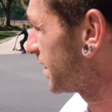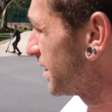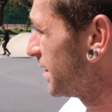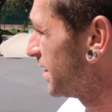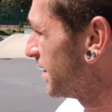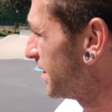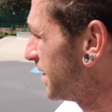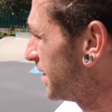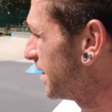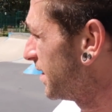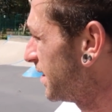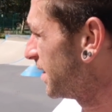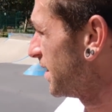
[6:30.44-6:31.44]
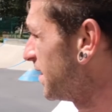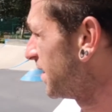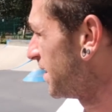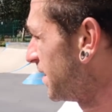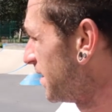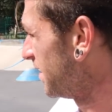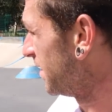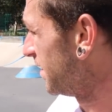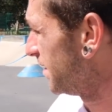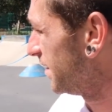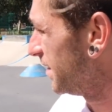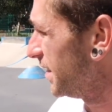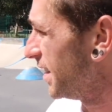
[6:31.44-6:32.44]
I think you could do it.
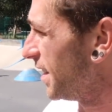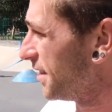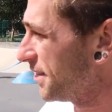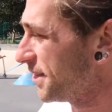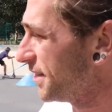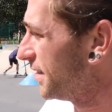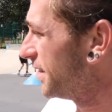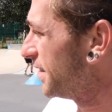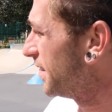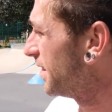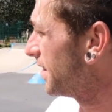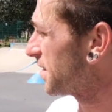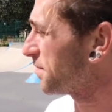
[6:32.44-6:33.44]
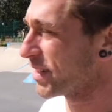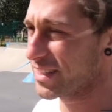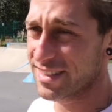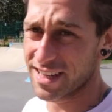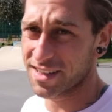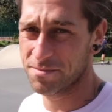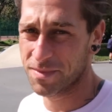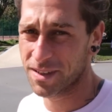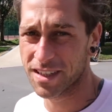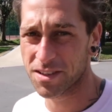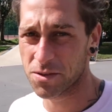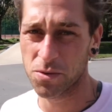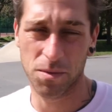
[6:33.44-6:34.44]
Yeah, it's my second
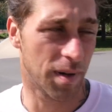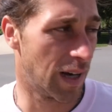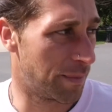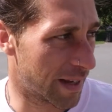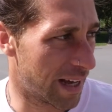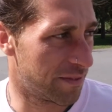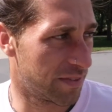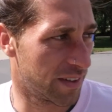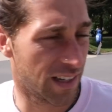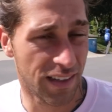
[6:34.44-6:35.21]
biggest quarter pipe ever.